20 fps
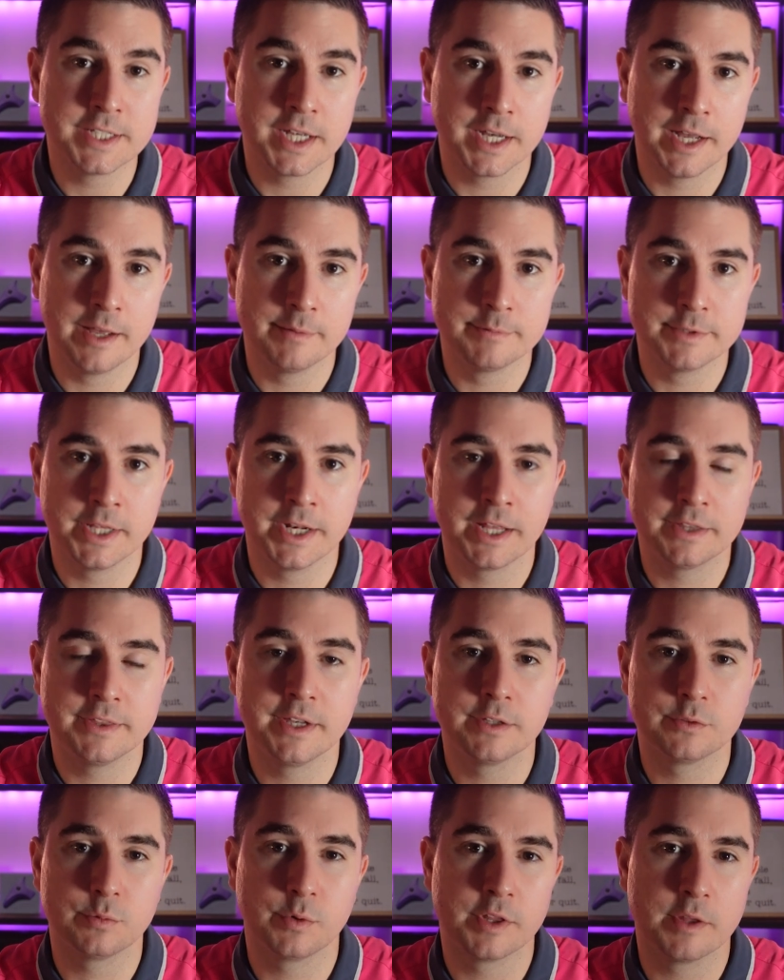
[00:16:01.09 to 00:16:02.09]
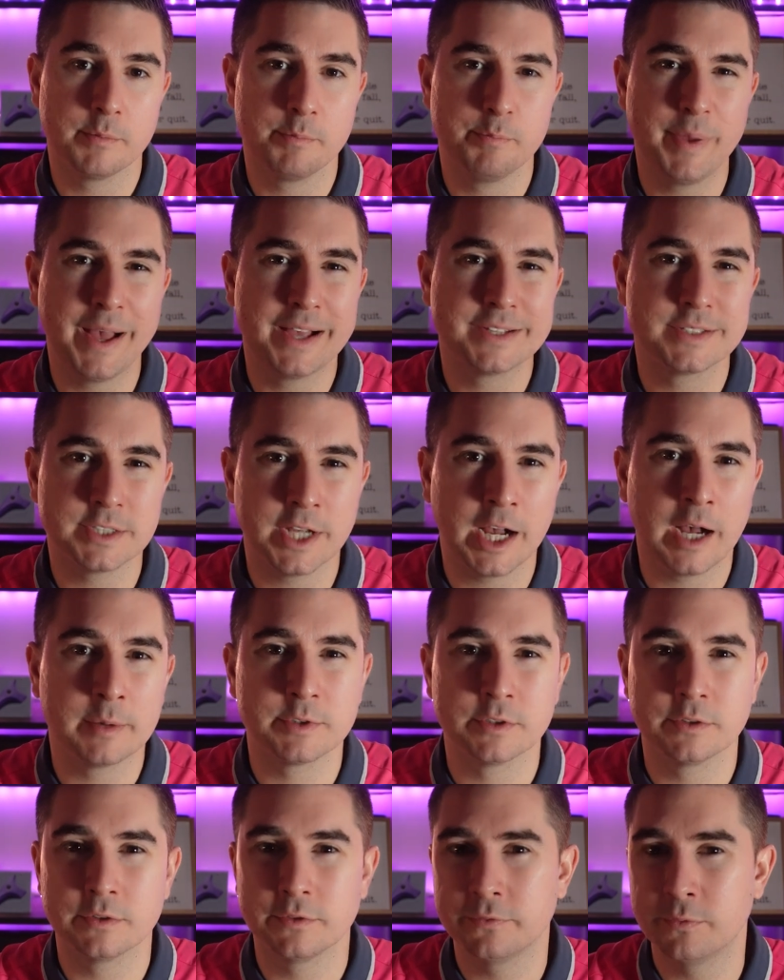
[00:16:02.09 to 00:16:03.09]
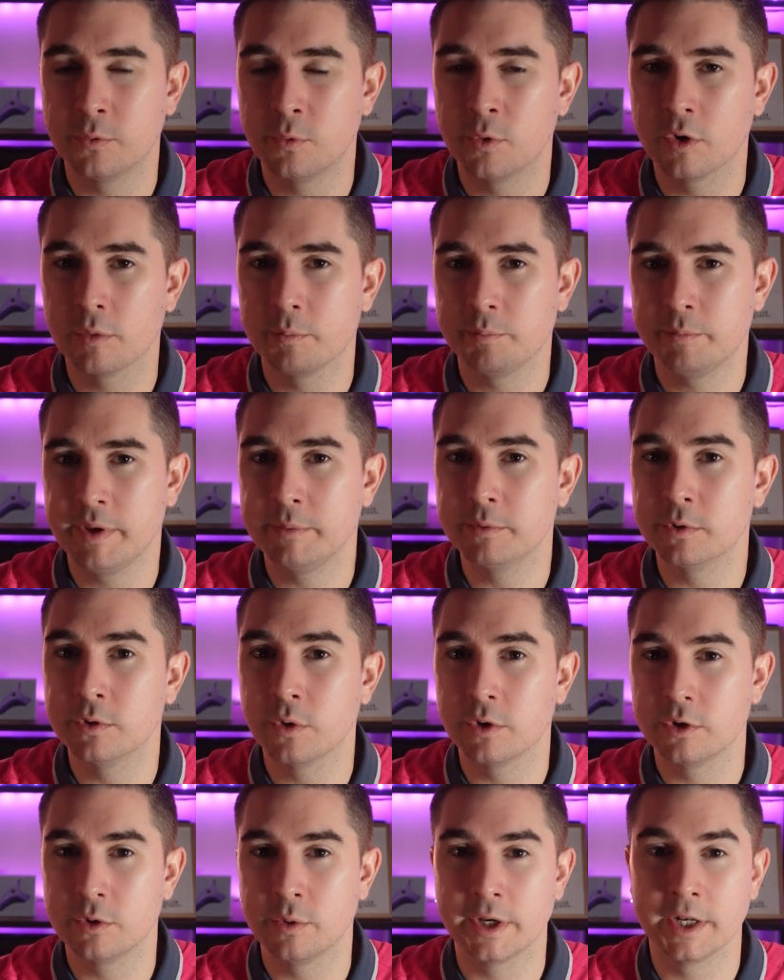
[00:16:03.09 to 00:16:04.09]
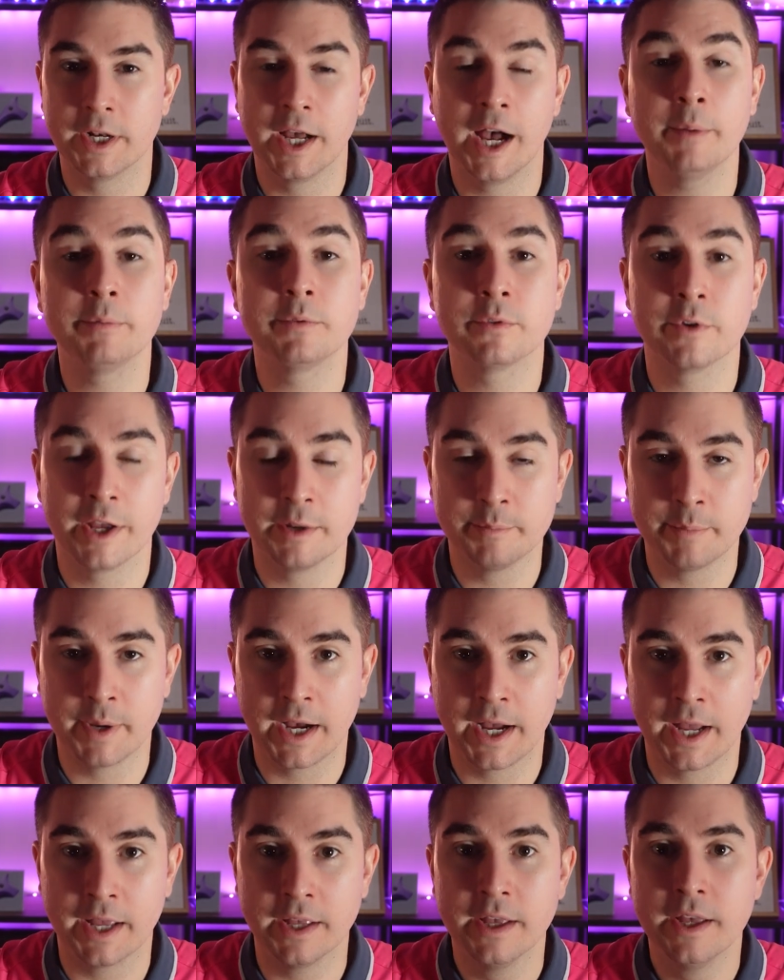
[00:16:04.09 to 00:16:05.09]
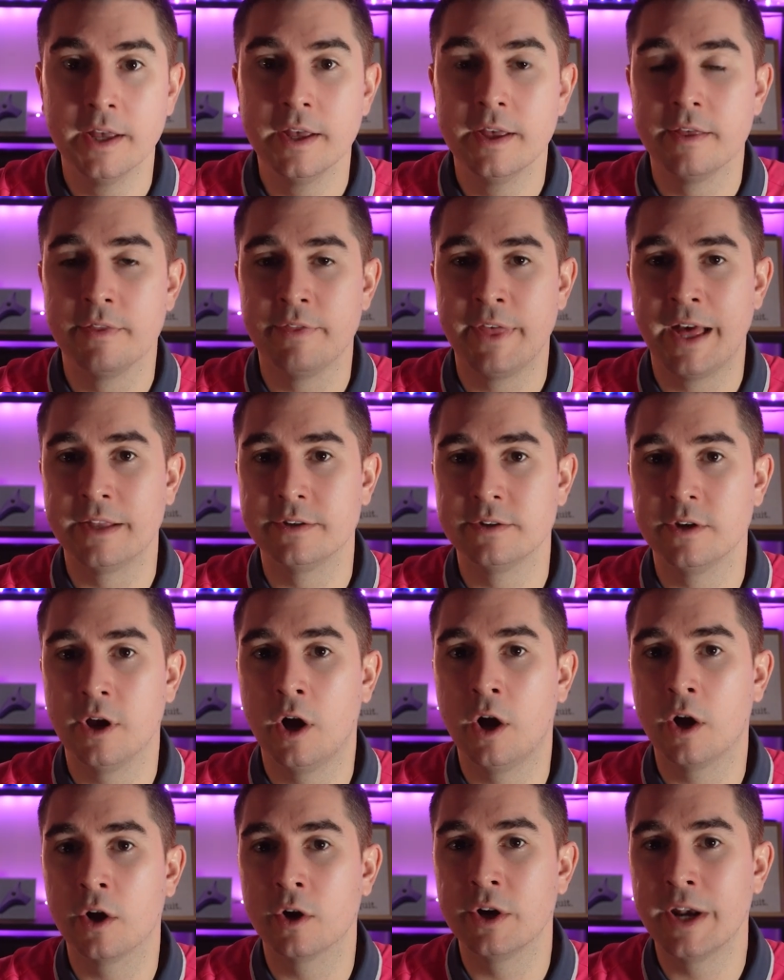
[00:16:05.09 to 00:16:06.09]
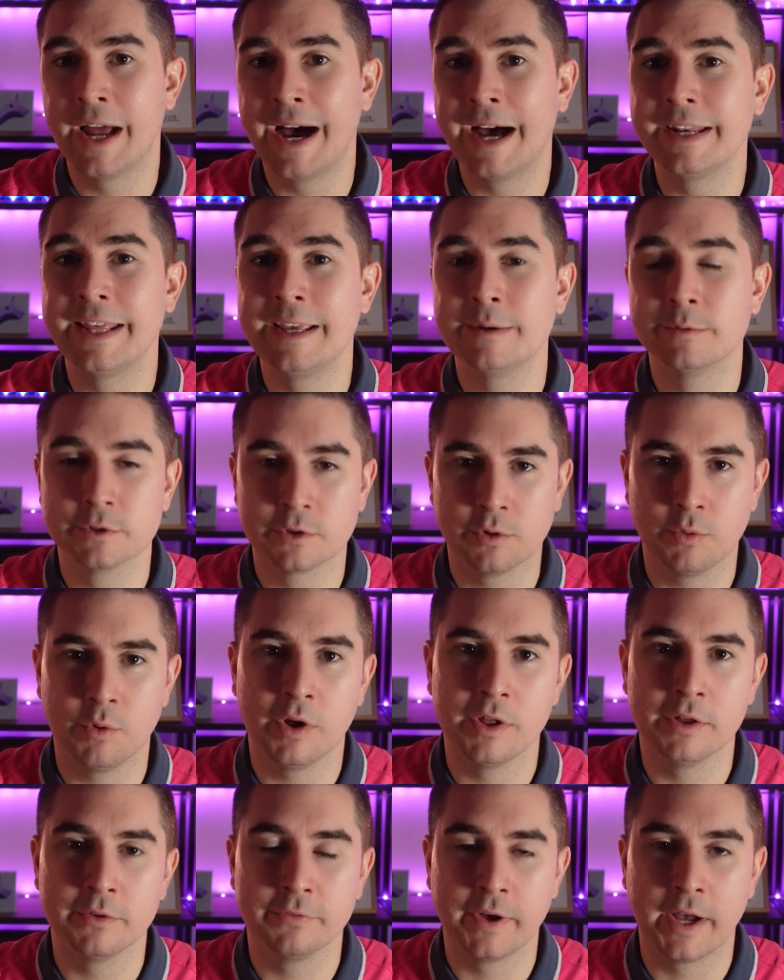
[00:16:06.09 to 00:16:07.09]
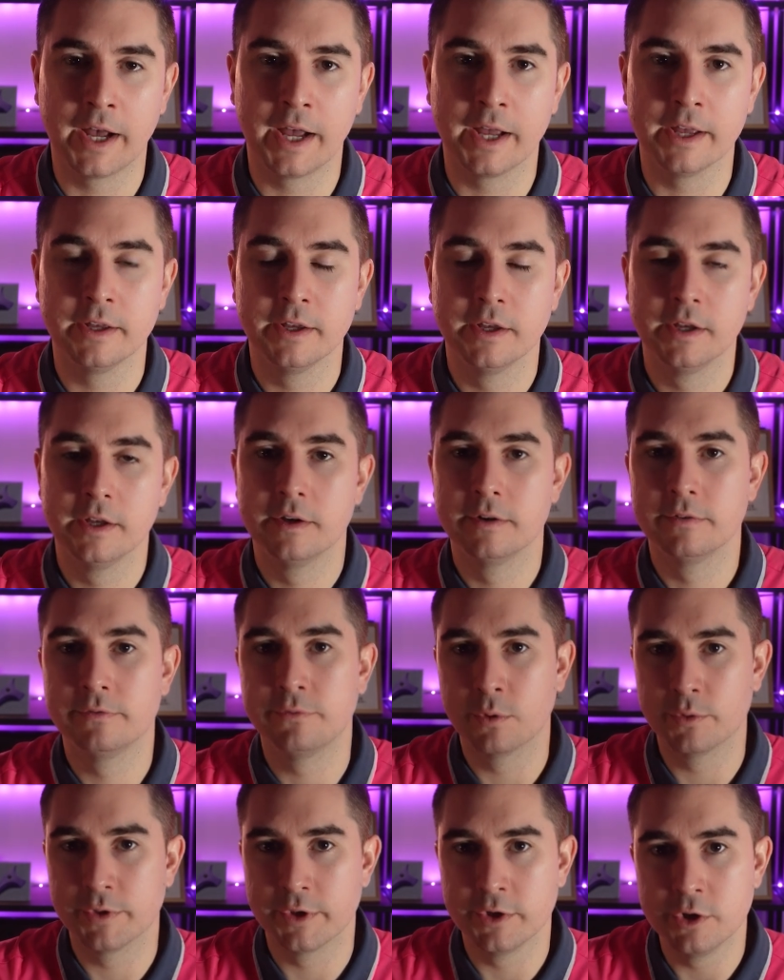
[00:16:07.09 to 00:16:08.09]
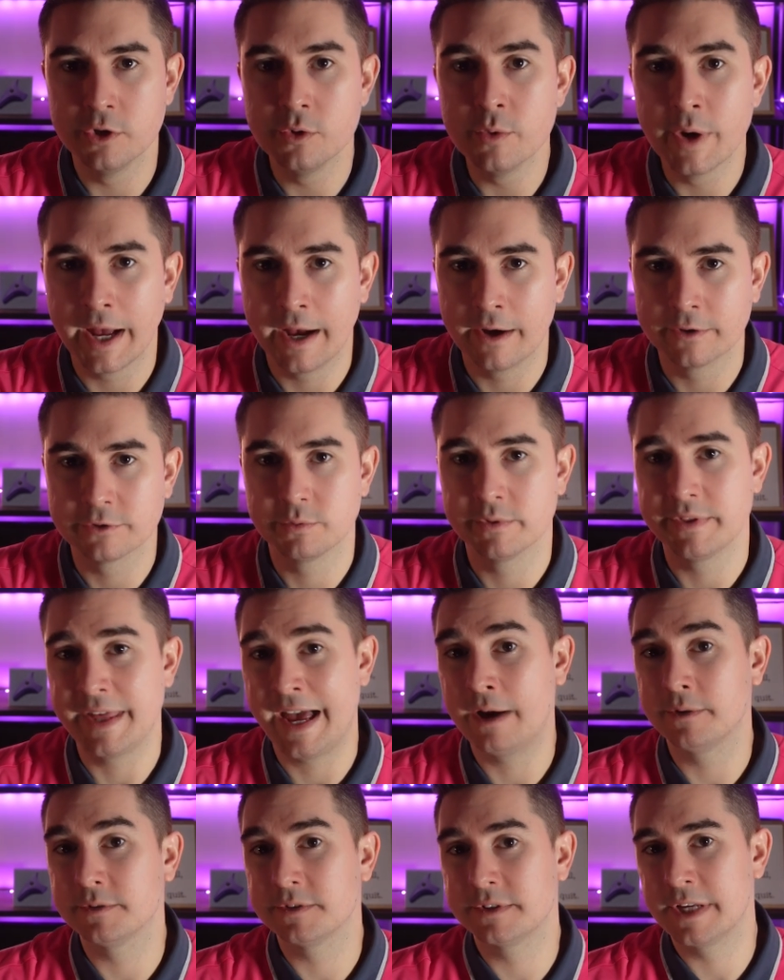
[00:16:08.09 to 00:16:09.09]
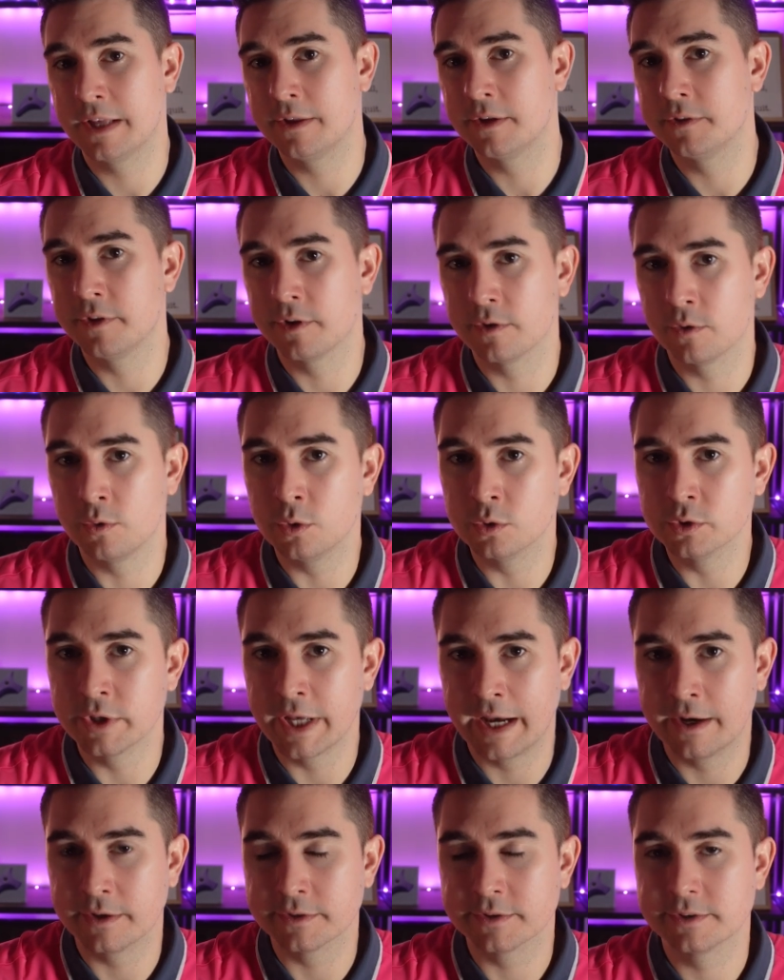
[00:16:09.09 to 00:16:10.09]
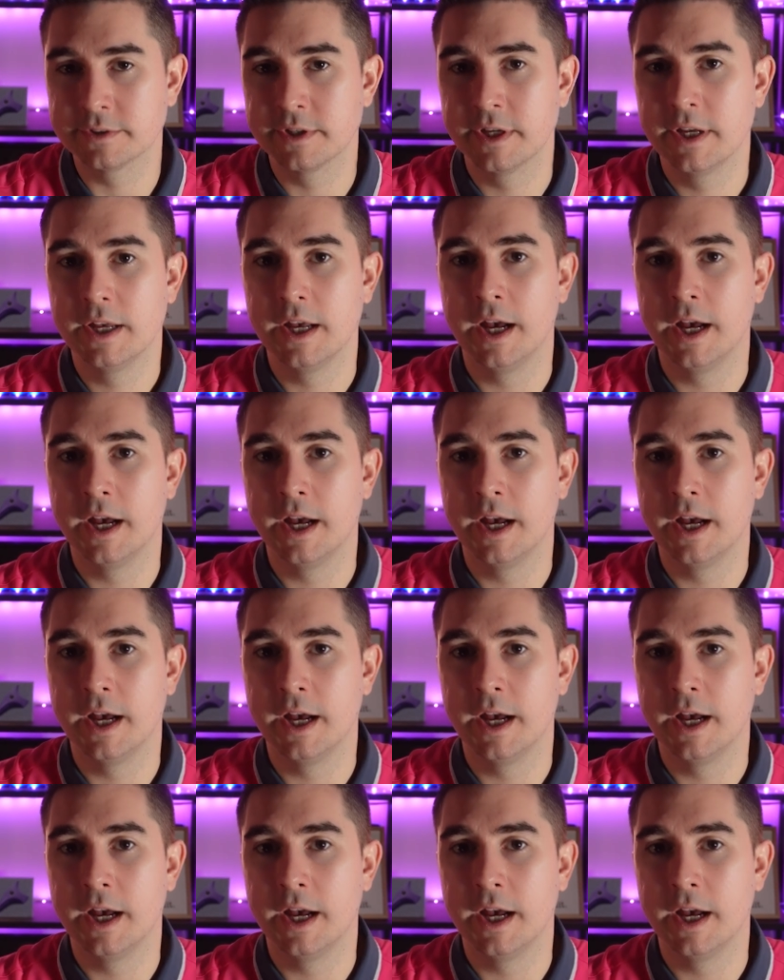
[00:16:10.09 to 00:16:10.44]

times, and I think it's one of the best options for people who are doing an upgrade buy that are not able to qualify for the new house without selling their old house.